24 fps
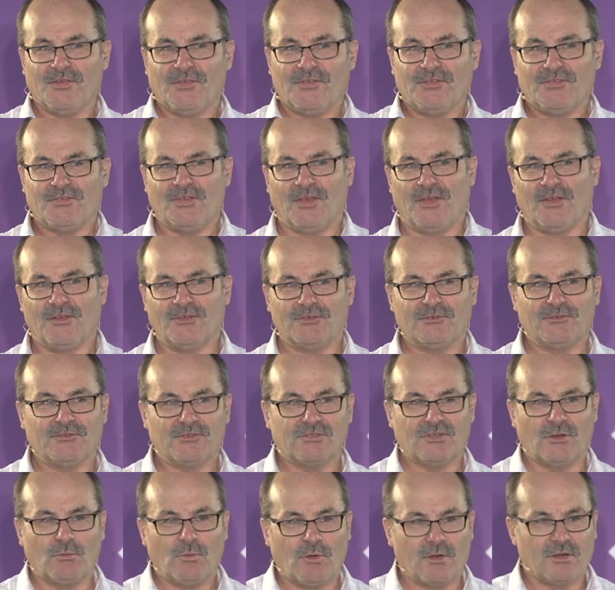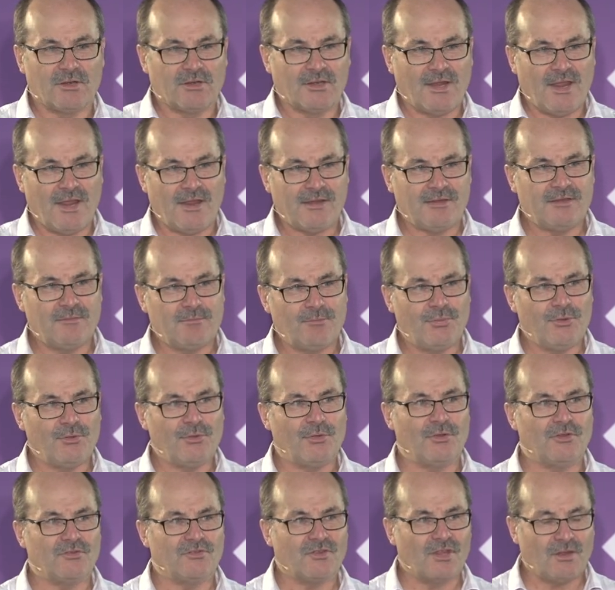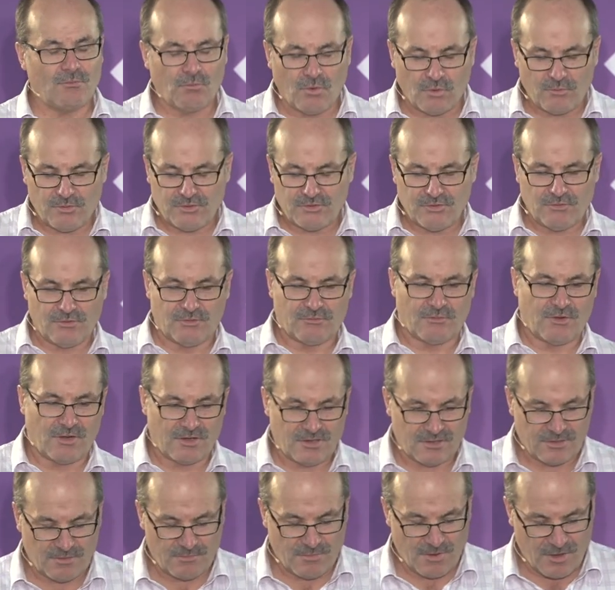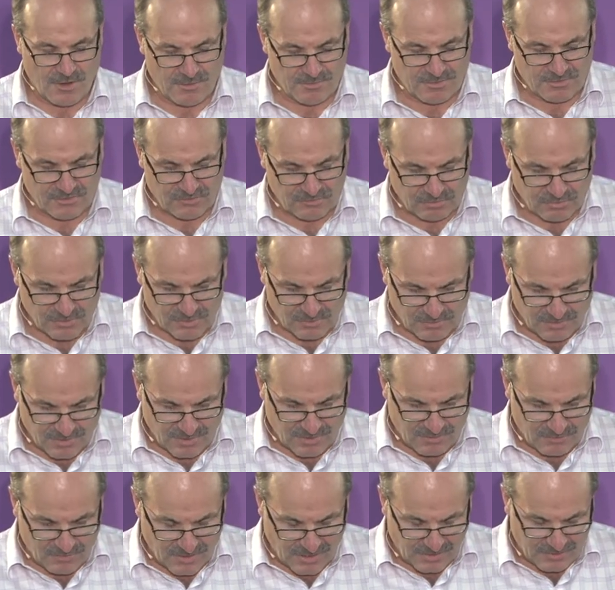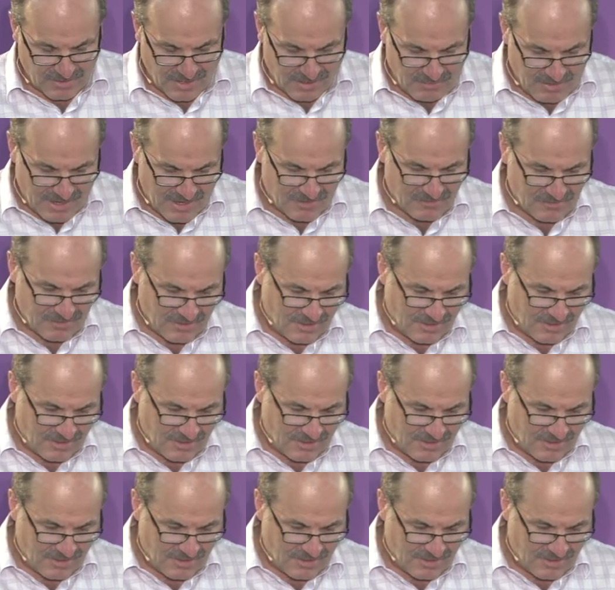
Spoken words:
So we're a land of birds, and what we're doing right at the moment is we've got to, and